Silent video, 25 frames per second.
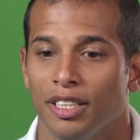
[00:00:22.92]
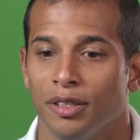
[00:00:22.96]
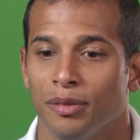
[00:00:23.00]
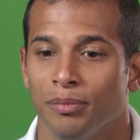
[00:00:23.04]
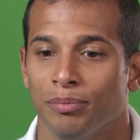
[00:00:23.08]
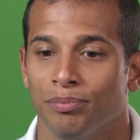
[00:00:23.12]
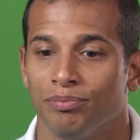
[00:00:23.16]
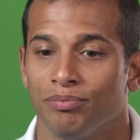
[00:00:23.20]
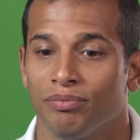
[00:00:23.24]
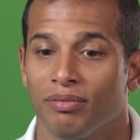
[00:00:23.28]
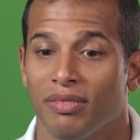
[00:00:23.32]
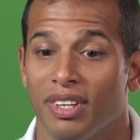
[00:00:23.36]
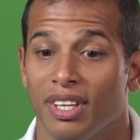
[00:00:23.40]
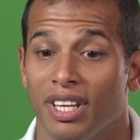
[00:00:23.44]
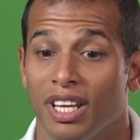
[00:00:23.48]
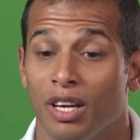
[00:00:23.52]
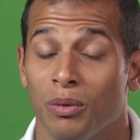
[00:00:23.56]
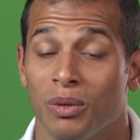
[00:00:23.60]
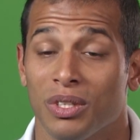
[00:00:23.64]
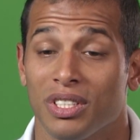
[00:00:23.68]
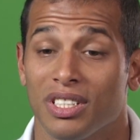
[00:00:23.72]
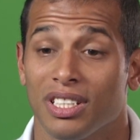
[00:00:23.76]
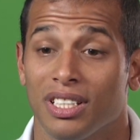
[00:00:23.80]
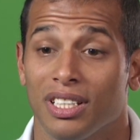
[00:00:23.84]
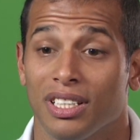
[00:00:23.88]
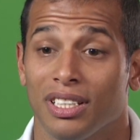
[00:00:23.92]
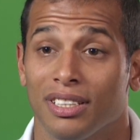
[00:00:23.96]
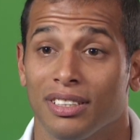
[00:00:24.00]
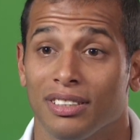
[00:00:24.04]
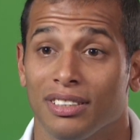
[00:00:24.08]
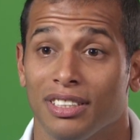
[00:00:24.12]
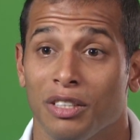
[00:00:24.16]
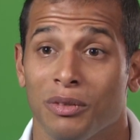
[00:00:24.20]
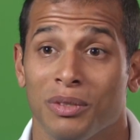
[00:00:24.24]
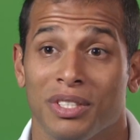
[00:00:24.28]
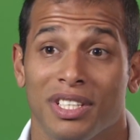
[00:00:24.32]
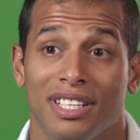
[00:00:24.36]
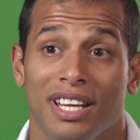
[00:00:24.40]
Um, it, was a,
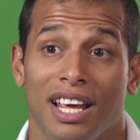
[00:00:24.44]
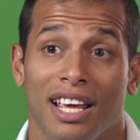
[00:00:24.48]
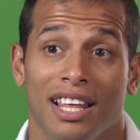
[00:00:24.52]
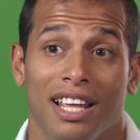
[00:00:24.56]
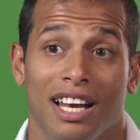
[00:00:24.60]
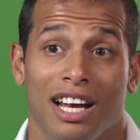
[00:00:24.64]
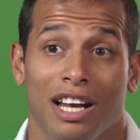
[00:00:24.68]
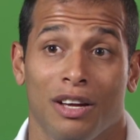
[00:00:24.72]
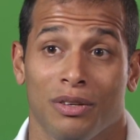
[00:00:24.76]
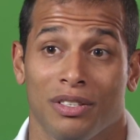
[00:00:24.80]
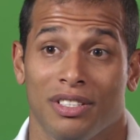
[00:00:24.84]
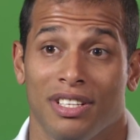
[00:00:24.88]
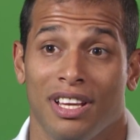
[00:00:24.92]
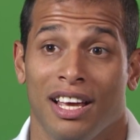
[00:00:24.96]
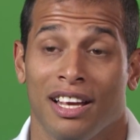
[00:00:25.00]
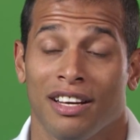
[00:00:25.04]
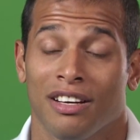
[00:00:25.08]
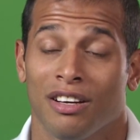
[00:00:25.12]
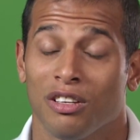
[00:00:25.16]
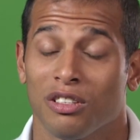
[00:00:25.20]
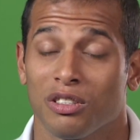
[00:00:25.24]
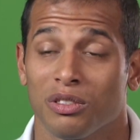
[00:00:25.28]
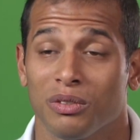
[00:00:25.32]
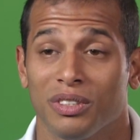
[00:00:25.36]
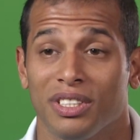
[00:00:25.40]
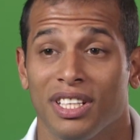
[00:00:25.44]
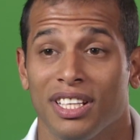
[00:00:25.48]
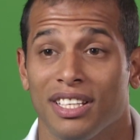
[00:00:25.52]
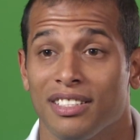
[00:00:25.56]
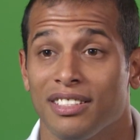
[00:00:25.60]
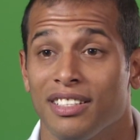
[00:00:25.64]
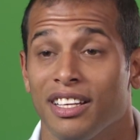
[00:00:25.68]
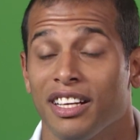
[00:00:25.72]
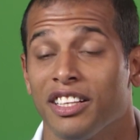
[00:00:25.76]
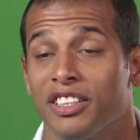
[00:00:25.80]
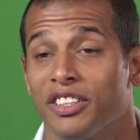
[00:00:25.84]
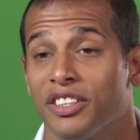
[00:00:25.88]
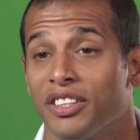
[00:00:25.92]
it was a day that I was diagnosed with
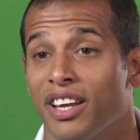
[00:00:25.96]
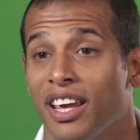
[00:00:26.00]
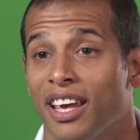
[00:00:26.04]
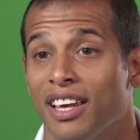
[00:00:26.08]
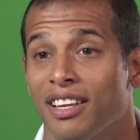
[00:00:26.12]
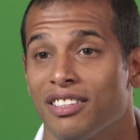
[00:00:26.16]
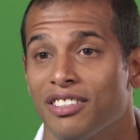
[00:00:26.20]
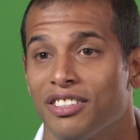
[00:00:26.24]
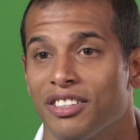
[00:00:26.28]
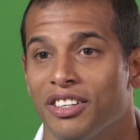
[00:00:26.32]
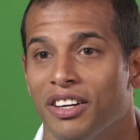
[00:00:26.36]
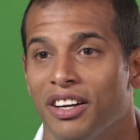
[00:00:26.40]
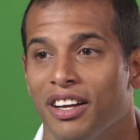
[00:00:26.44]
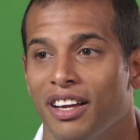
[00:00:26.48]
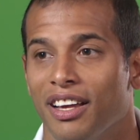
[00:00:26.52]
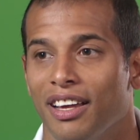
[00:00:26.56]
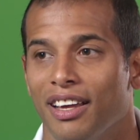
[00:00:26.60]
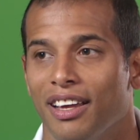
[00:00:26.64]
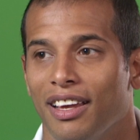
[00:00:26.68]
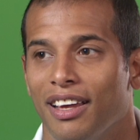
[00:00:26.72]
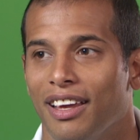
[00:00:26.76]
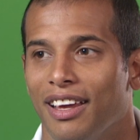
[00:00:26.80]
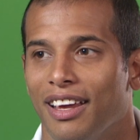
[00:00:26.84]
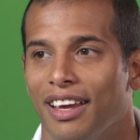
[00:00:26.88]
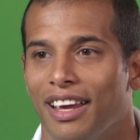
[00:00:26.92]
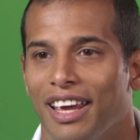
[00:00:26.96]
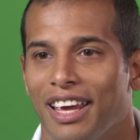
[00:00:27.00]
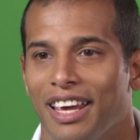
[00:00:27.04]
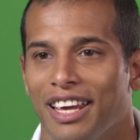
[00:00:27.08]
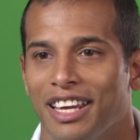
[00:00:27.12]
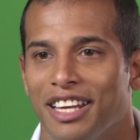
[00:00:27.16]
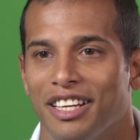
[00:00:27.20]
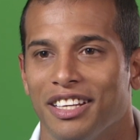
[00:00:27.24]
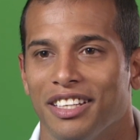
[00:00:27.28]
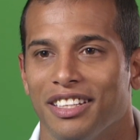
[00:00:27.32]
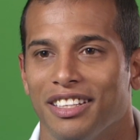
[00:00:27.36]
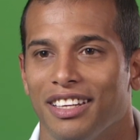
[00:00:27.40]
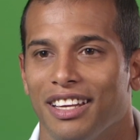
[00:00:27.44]
testicular cancer,
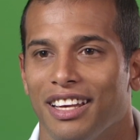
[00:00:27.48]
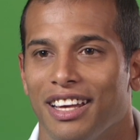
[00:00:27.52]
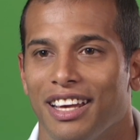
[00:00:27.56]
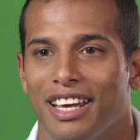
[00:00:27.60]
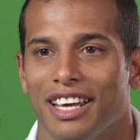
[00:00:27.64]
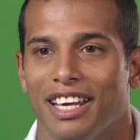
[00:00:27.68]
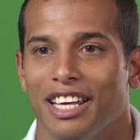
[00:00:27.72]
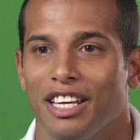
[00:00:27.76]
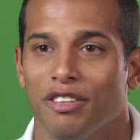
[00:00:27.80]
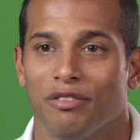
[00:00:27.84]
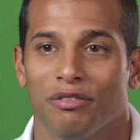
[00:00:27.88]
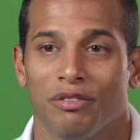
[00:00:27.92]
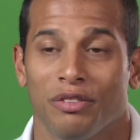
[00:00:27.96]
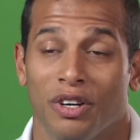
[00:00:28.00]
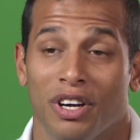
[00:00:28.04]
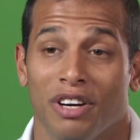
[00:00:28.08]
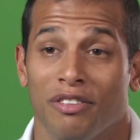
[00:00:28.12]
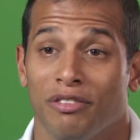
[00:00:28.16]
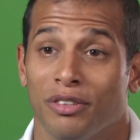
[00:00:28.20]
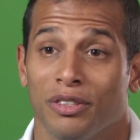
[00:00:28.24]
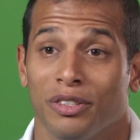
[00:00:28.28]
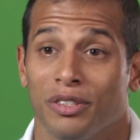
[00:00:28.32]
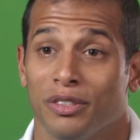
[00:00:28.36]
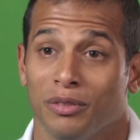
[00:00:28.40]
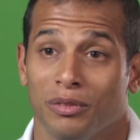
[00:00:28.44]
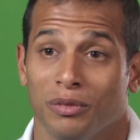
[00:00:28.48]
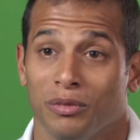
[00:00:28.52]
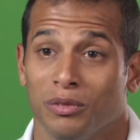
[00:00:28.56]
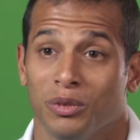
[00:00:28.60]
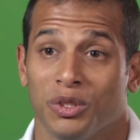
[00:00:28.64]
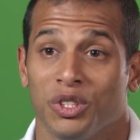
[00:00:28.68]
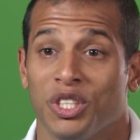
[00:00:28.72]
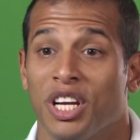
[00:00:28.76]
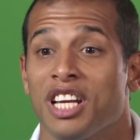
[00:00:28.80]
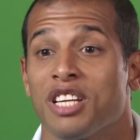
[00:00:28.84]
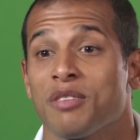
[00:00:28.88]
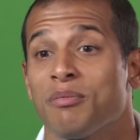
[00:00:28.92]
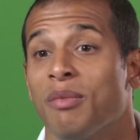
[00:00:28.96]
and forever will
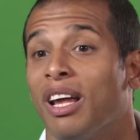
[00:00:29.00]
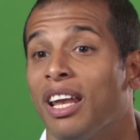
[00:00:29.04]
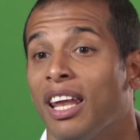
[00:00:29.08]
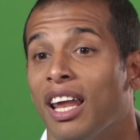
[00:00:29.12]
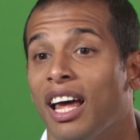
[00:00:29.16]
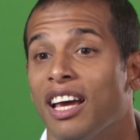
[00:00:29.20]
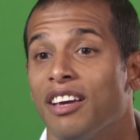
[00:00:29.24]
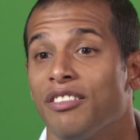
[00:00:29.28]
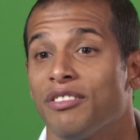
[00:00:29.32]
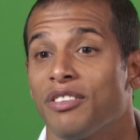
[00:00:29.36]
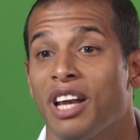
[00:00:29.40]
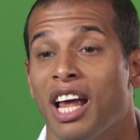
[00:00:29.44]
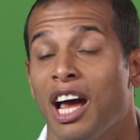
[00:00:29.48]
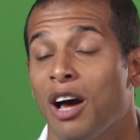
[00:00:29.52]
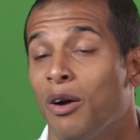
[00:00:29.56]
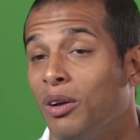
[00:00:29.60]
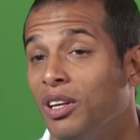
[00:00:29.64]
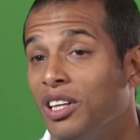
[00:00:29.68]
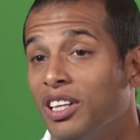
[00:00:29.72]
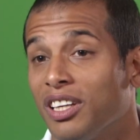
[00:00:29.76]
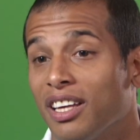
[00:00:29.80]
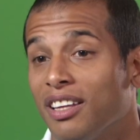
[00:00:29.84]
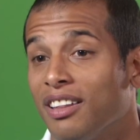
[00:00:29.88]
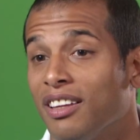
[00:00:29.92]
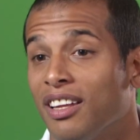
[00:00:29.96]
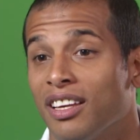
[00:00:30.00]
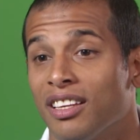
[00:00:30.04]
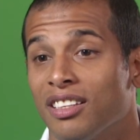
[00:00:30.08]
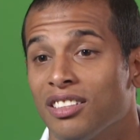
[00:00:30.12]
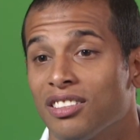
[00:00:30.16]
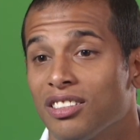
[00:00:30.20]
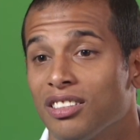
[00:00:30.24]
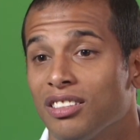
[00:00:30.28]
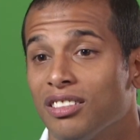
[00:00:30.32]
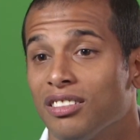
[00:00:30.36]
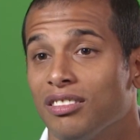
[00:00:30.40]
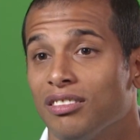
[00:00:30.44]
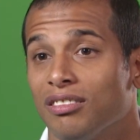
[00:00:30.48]
change my life and how I look at
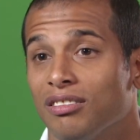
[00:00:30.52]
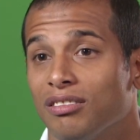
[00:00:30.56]
things.